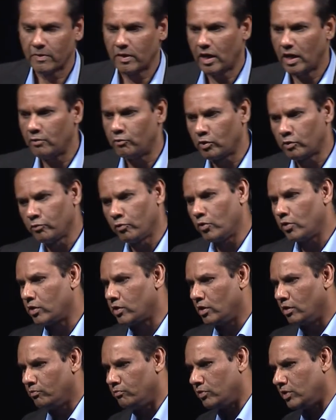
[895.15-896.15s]
I worked for a
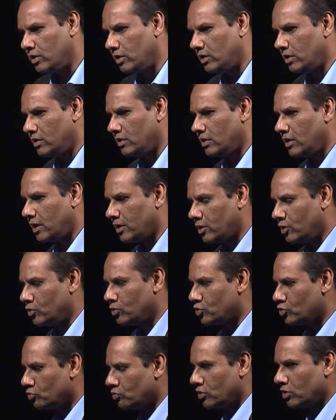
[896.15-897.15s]
company that
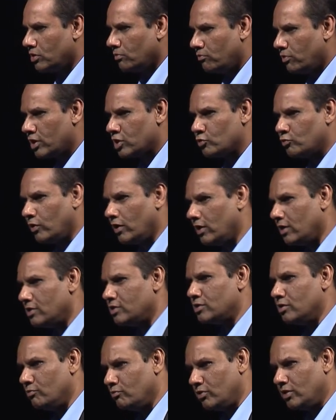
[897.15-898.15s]
used to be the best wireless
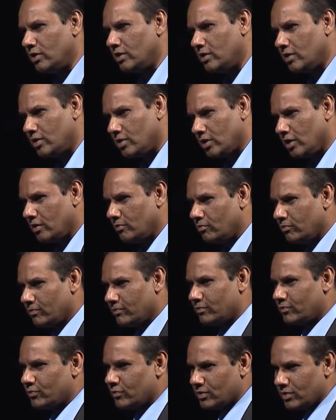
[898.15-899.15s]
company at the time,
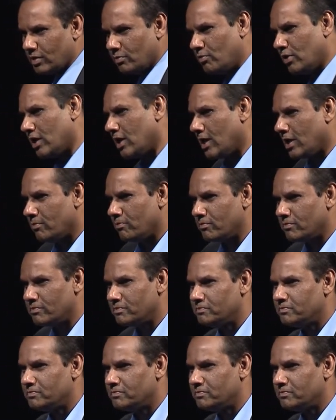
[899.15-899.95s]
the Big M.